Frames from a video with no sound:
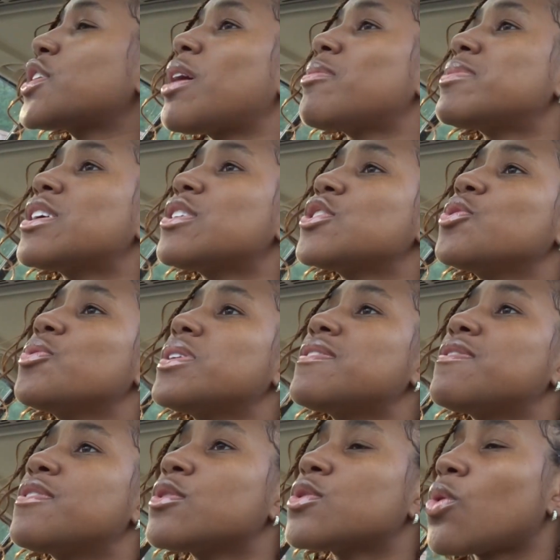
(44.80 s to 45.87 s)
I'm telling you, it
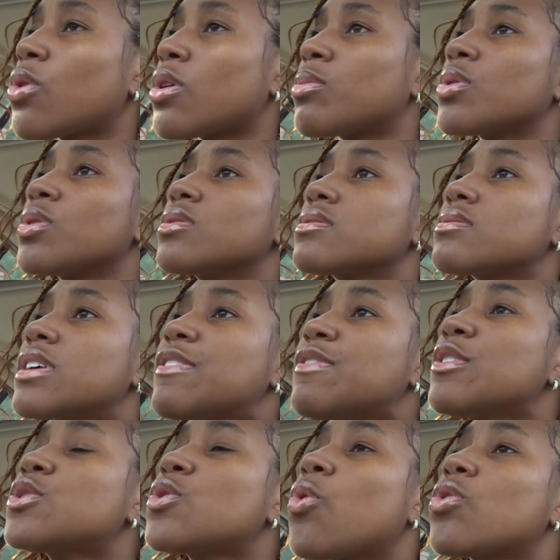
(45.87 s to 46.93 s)
feels horrible. It
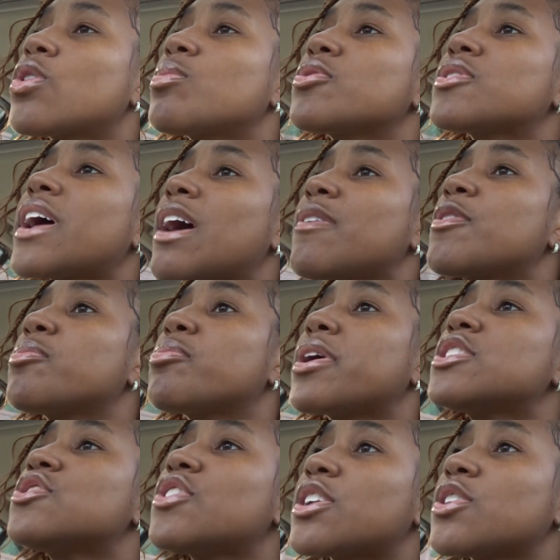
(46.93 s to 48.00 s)
feels horrible to have your
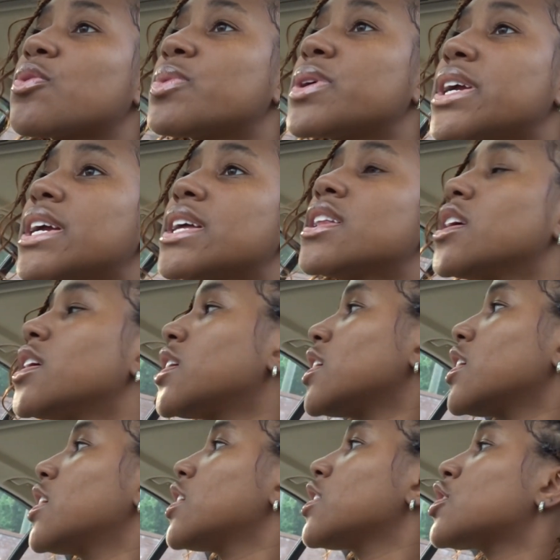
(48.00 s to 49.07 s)
brain try to read
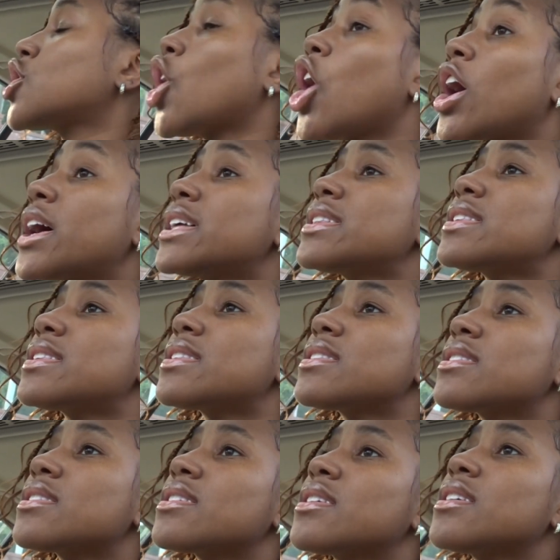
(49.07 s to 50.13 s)
thoughts,
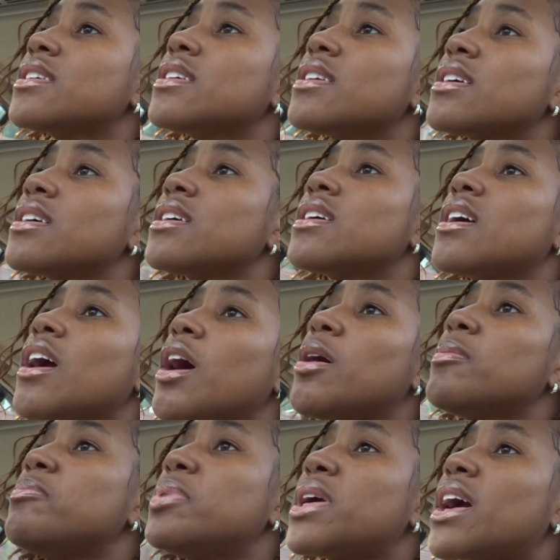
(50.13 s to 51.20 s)

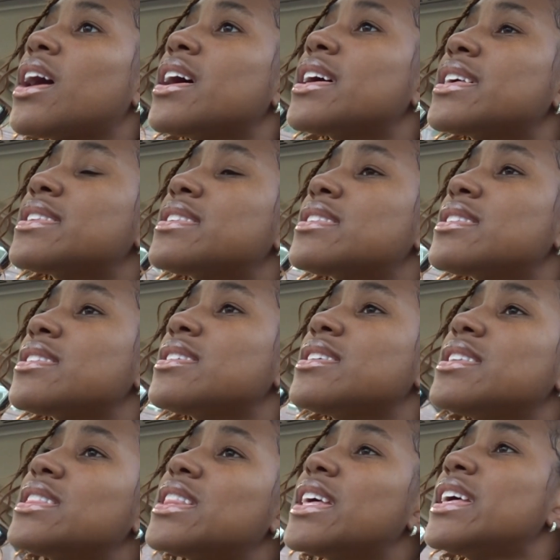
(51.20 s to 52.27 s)
because
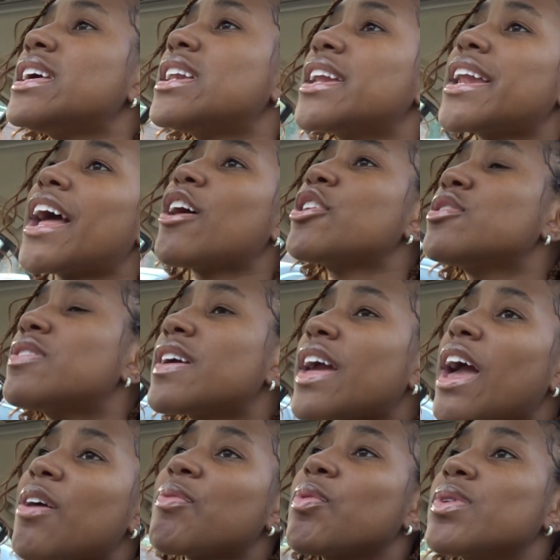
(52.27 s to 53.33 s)
then now you think
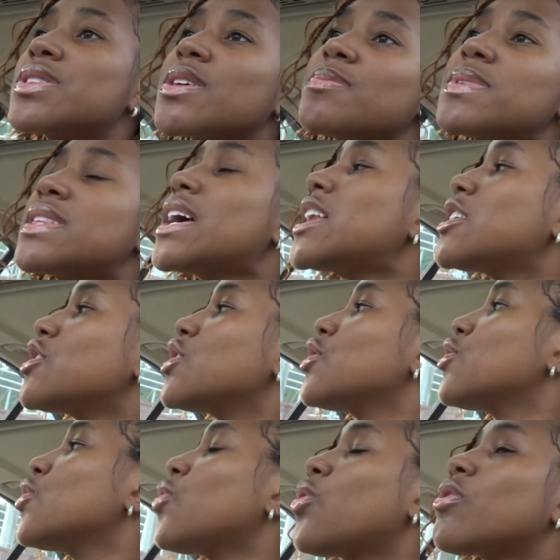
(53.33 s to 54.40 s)
everyone's upset at
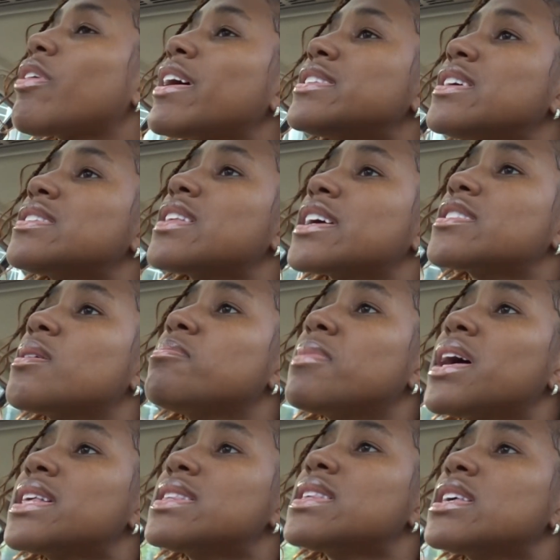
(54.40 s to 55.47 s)
you, or like doesn't like the
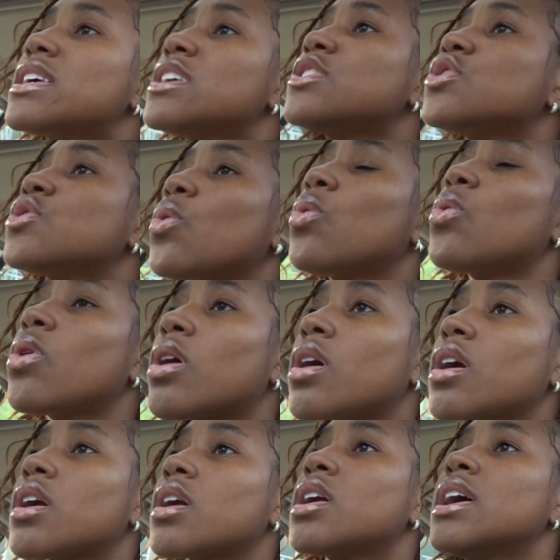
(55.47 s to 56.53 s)
message,
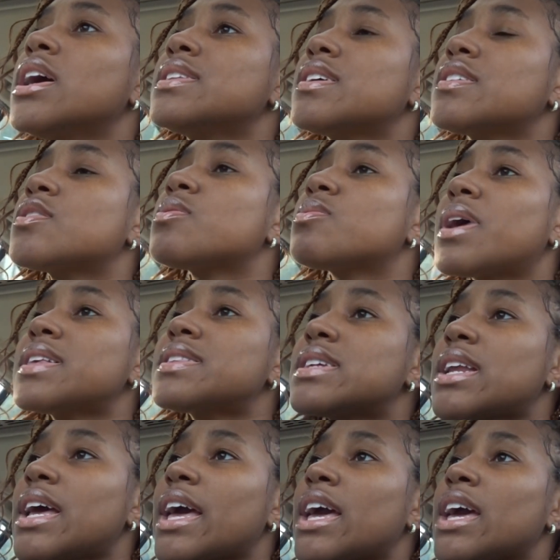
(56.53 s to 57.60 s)
or doesn't
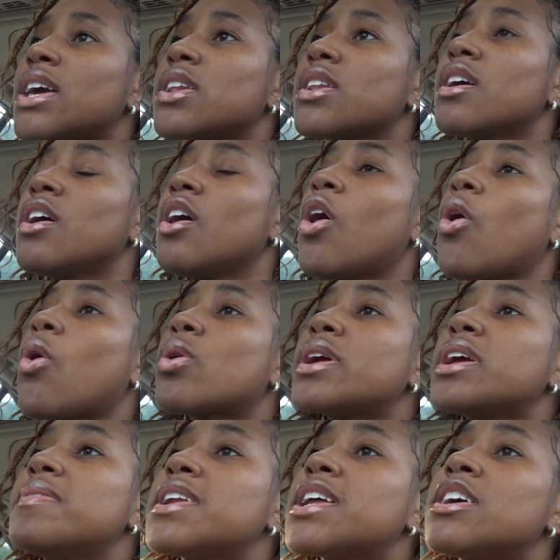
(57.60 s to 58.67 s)
resonate, or
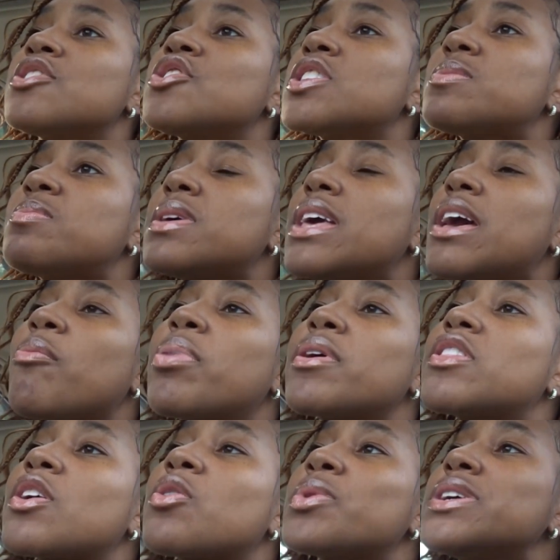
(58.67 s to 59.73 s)
even it could just, but
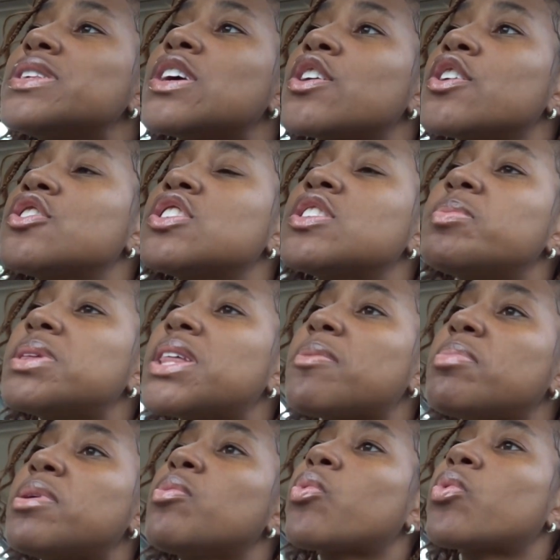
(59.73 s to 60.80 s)
the reason could just be that
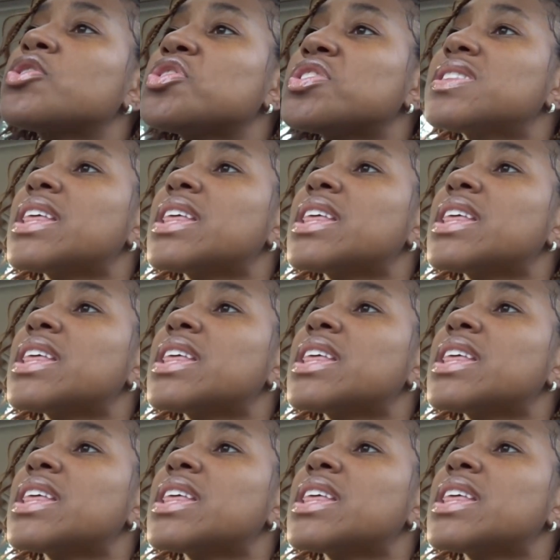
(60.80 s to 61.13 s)
people were just